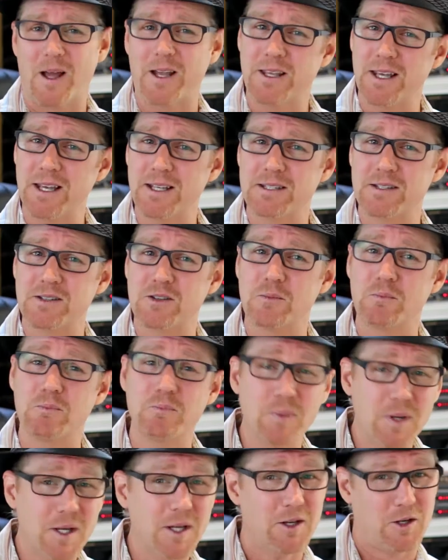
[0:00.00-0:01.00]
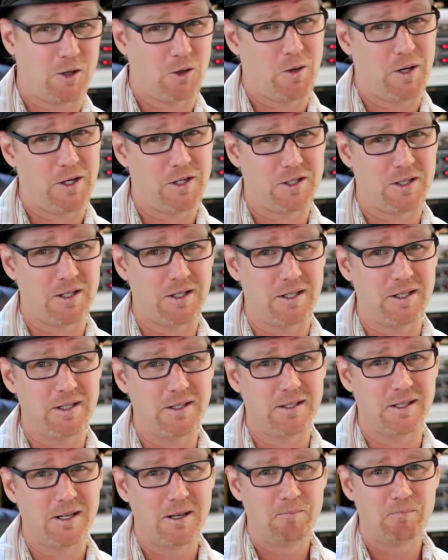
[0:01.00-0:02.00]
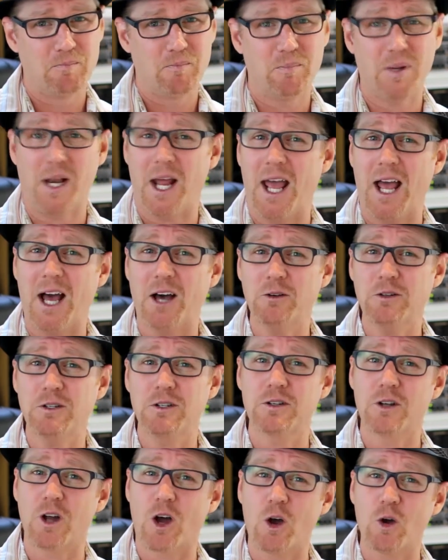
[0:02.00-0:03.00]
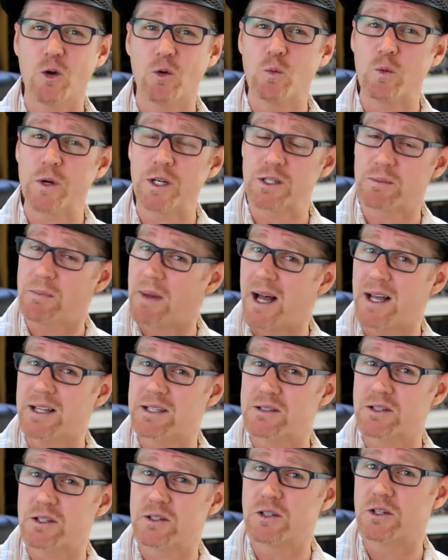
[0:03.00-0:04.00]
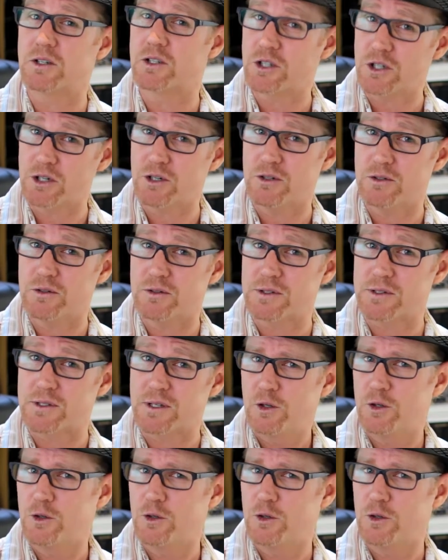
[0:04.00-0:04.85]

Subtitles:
I guess the bigger question is, but how do you know which master to choose?